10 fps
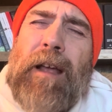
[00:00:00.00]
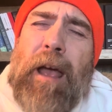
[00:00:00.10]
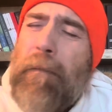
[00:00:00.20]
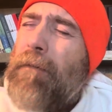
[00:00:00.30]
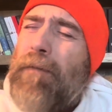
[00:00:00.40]

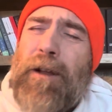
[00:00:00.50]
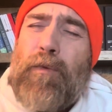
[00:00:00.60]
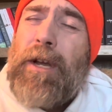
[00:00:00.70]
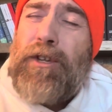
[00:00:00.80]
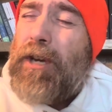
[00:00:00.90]
And my friends,
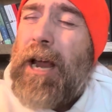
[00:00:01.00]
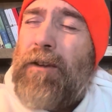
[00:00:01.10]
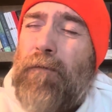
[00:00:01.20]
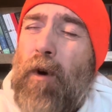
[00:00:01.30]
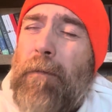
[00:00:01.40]
we
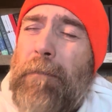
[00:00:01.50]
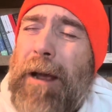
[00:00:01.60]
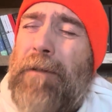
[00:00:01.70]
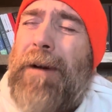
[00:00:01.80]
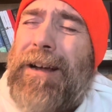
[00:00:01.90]
change form and
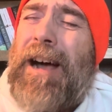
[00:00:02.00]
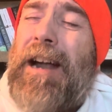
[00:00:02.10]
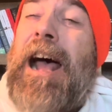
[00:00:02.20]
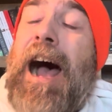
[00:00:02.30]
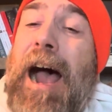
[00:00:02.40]
matter. My
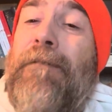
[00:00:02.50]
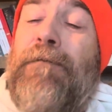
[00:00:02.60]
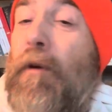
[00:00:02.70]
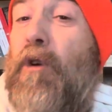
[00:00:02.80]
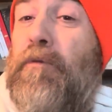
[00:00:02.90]
God, I
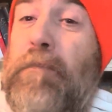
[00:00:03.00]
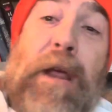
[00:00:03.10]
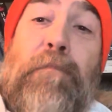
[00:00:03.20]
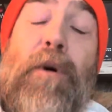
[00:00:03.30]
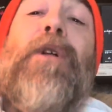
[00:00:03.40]
froze
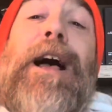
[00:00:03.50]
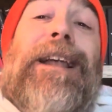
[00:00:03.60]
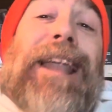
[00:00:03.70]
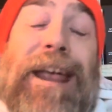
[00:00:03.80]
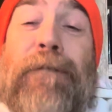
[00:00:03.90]
people
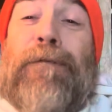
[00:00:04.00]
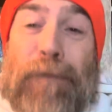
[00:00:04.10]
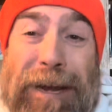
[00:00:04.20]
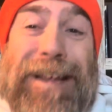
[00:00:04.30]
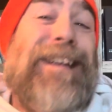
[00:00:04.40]
like
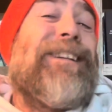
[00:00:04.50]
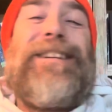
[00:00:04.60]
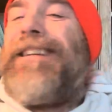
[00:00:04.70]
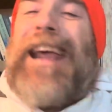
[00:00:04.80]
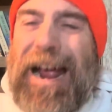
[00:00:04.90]
freaking
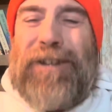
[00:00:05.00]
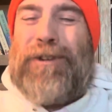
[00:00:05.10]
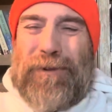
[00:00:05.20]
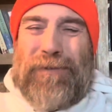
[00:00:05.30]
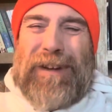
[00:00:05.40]

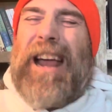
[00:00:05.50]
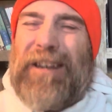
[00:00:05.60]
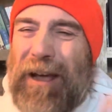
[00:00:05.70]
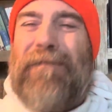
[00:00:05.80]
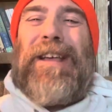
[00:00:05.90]
statues. I
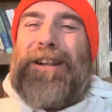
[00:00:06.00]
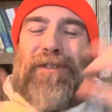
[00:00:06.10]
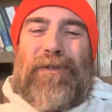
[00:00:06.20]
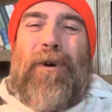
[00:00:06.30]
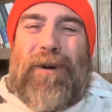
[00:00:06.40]
love that
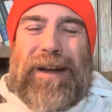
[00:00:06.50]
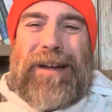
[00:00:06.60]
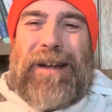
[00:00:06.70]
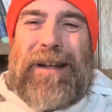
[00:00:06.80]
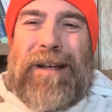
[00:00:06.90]
story.
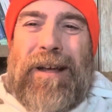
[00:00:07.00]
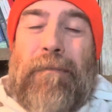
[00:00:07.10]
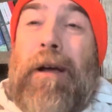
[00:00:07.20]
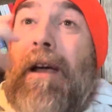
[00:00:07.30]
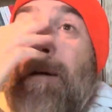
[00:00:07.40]

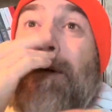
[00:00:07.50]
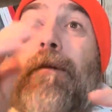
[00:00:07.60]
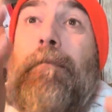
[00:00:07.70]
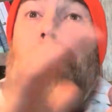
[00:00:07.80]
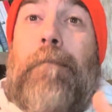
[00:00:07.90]

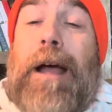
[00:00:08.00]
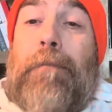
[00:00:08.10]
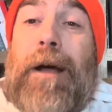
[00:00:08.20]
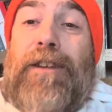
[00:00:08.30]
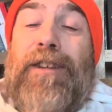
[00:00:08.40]

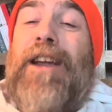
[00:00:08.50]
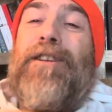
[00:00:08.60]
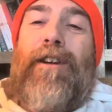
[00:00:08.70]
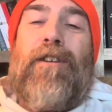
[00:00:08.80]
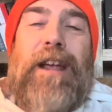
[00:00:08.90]
My son,
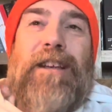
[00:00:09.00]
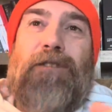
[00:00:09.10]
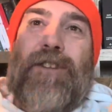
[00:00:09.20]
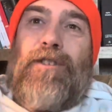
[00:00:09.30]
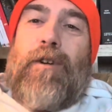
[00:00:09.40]
you know, you guys
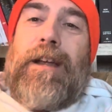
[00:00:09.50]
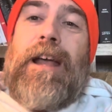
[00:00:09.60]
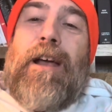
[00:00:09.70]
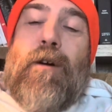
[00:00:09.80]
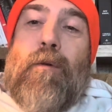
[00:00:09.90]
know the story
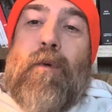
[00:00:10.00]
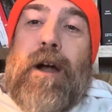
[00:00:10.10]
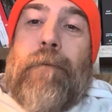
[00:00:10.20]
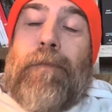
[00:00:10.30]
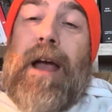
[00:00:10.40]

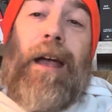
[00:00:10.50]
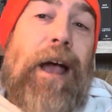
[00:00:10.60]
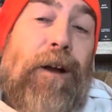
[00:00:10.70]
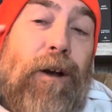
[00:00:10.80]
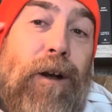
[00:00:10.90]
where
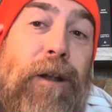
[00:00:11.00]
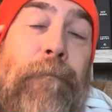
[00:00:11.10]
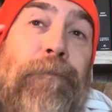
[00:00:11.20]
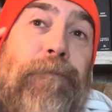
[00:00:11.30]
I heard